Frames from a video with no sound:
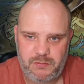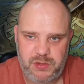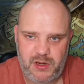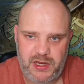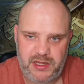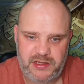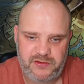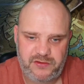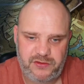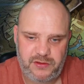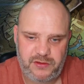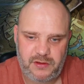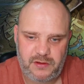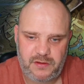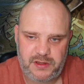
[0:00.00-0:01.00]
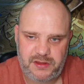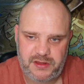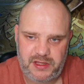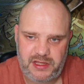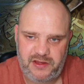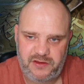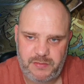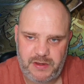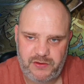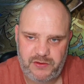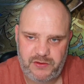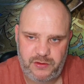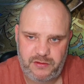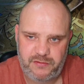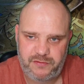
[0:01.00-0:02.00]
place that I think he's most
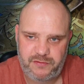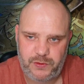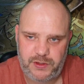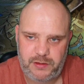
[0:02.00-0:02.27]
suited for, the